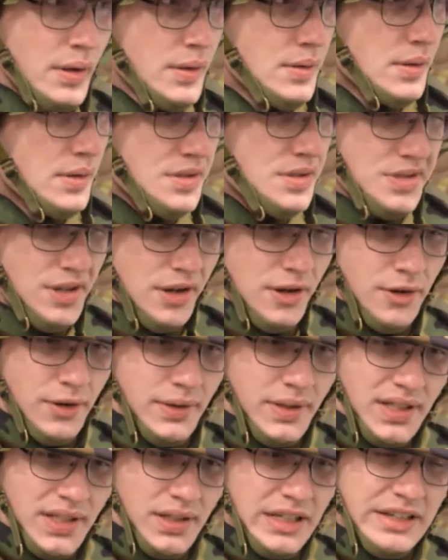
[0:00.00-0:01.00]
So,
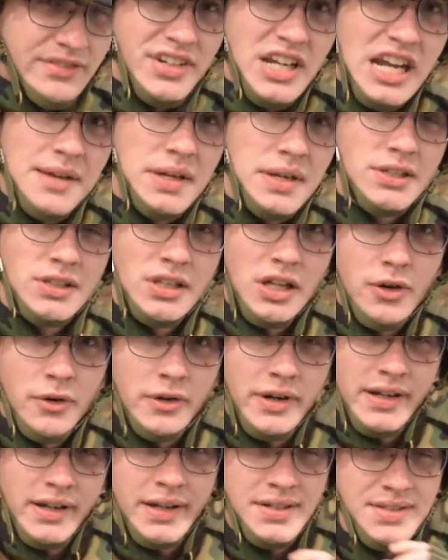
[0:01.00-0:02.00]
even aiming
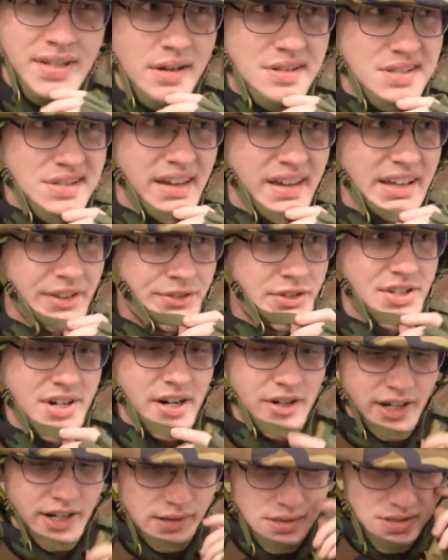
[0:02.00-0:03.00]
lower, it does hit the
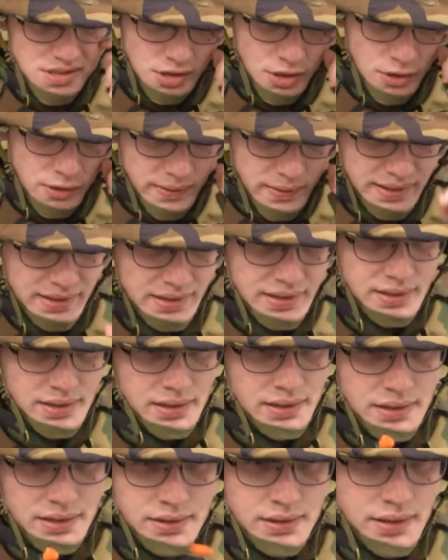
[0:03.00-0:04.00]
target, so
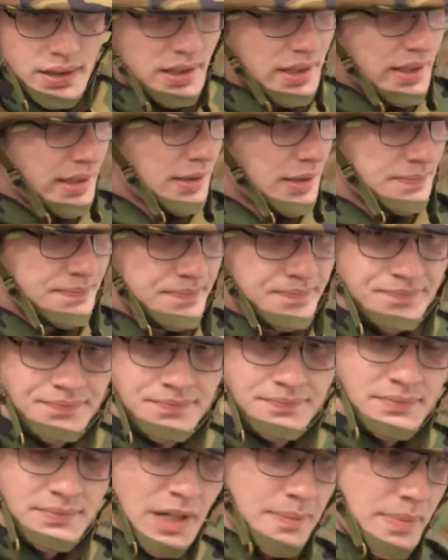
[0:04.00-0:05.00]

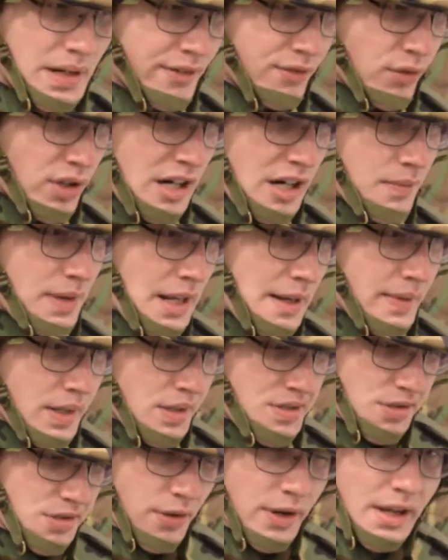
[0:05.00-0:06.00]
above where I'm aiming.
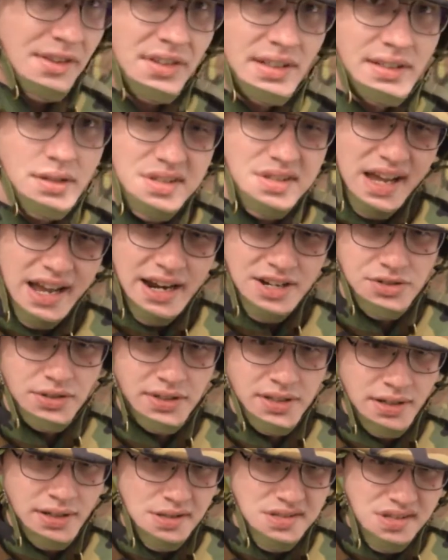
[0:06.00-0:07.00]
So I think this
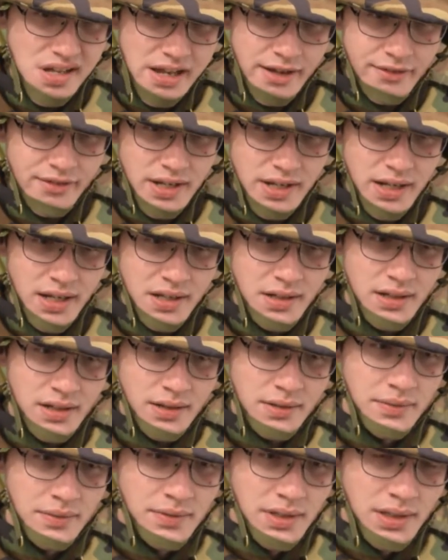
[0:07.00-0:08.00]
actually does have
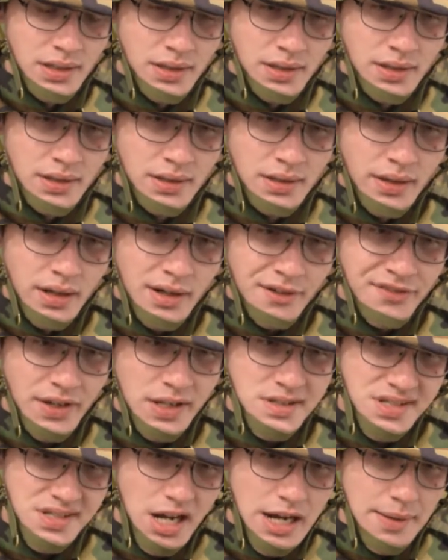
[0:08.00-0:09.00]
a
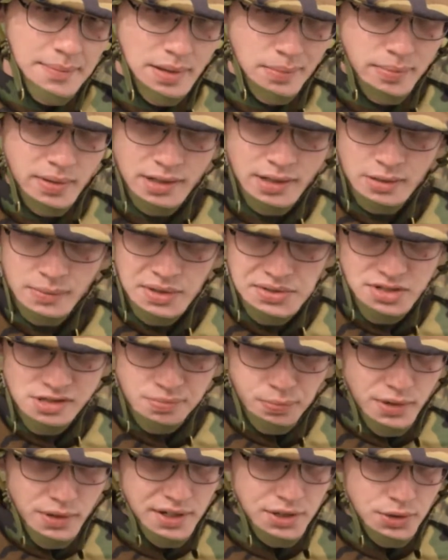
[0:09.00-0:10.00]
fixed top-up in it, which is
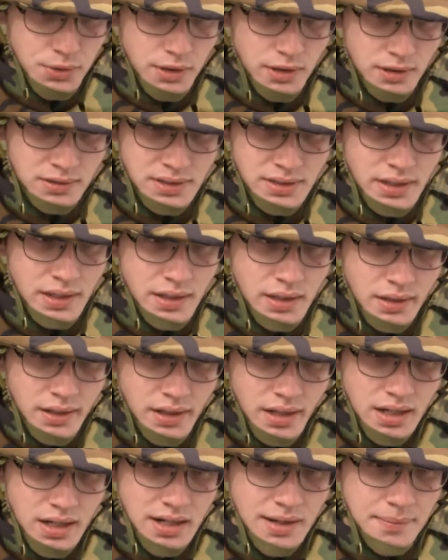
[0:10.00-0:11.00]
pretty cool.
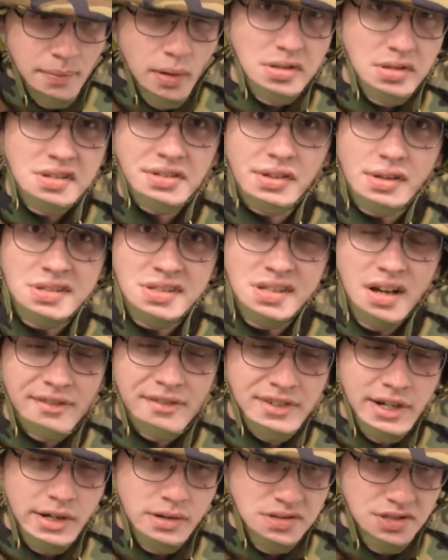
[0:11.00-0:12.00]
Most of the
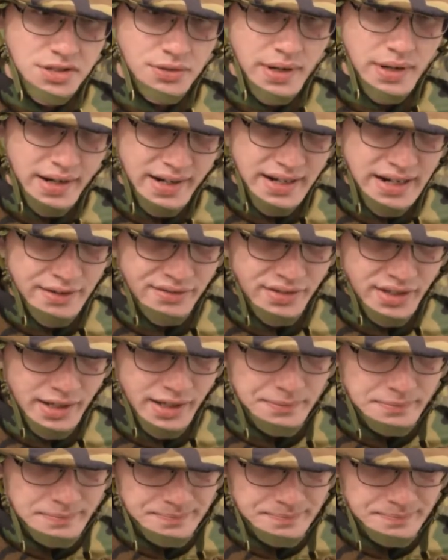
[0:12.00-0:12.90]
soft airs do not have that.